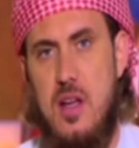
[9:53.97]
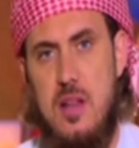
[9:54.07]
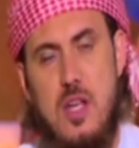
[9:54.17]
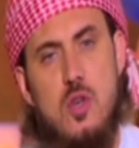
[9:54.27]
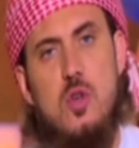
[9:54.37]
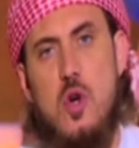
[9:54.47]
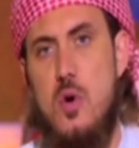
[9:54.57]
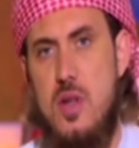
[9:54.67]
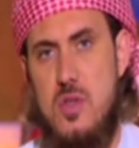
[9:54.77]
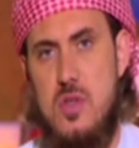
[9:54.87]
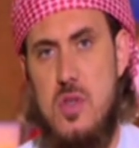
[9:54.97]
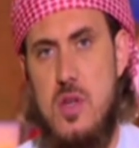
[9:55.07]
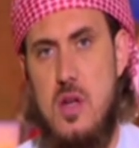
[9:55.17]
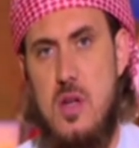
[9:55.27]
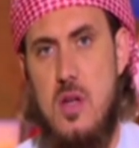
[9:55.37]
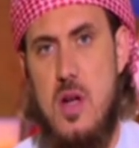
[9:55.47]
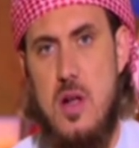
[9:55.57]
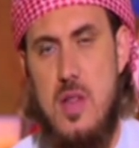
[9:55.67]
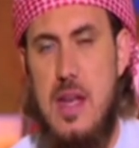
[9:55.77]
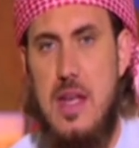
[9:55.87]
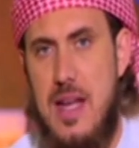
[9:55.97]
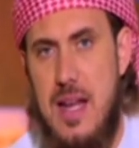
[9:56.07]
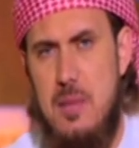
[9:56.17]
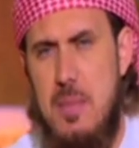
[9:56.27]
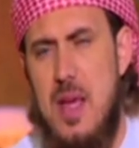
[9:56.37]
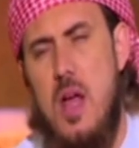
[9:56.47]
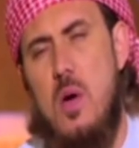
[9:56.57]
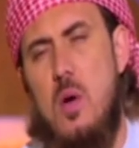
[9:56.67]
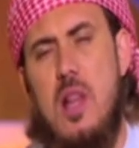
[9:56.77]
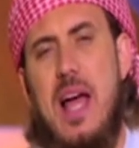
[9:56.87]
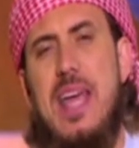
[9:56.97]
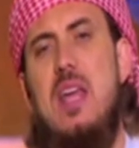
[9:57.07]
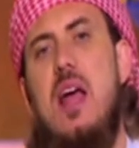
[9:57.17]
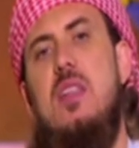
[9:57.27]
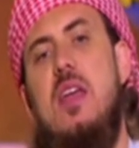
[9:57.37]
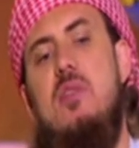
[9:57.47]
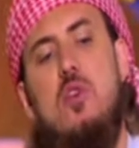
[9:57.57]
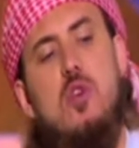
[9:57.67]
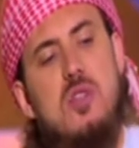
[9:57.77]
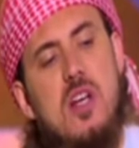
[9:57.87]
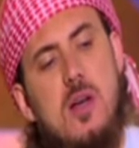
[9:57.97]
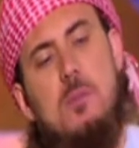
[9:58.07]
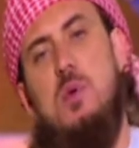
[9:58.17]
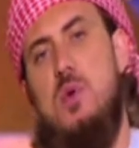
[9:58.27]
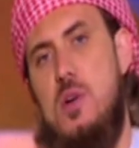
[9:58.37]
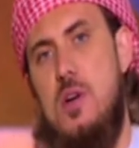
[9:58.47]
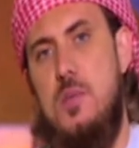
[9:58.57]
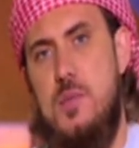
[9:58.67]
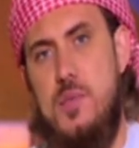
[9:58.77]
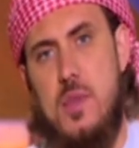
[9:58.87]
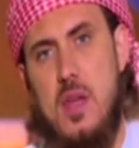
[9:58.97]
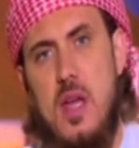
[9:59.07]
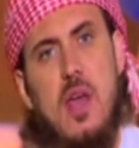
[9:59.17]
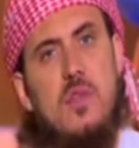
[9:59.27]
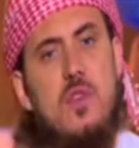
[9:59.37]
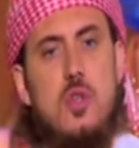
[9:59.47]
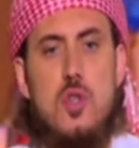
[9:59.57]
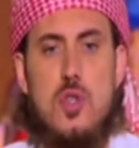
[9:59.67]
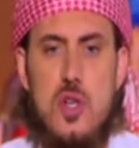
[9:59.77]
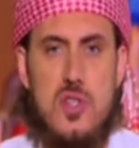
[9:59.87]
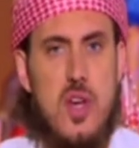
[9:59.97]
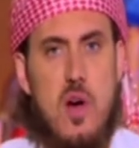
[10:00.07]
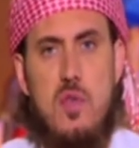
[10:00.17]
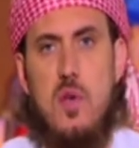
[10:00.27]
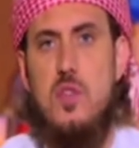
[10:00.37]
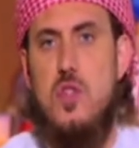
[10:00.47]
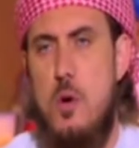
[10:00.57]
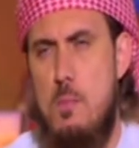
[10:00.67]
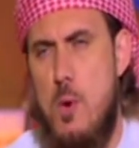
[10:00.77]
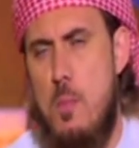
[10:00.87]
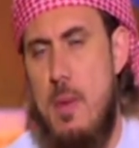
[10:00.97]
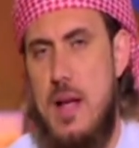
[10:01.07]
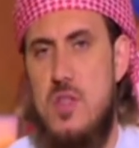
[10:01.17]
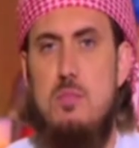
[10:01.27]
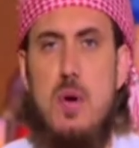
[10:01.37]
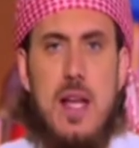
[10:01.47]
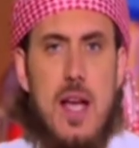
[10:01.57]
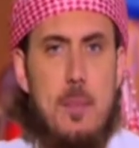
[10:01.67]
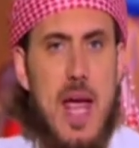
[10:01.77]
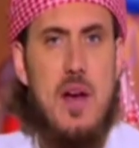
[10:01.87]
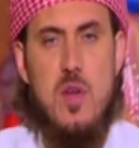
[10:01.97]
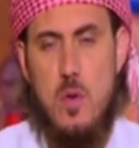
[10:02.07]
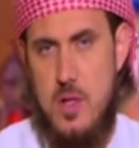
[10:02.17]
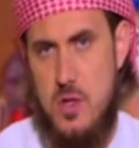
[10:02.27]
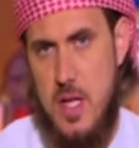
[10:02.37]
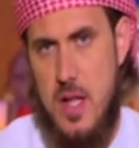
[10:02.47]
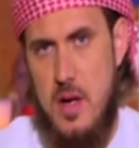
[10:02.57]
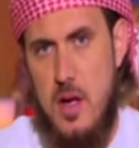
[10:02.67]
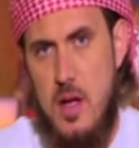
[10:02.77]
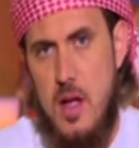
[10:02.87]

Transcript: then you notice that it cannot be. Wallahi, if you use a computer, if you use your cell phones, your mobiles, bring up everyone together.